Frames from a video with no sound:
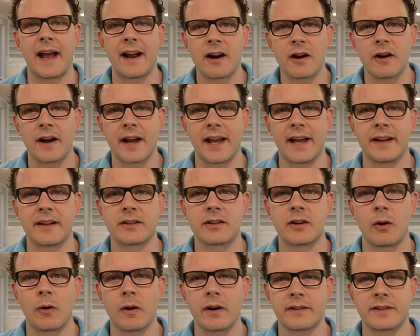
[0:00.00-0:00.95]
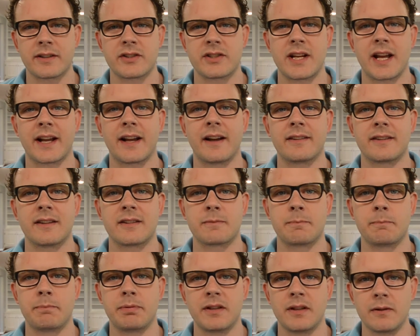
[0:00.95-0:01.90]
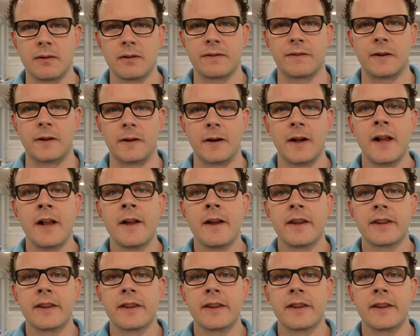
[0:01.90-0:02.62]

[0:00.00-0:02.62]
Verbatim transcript: Arrowhead Court to check out this beautiful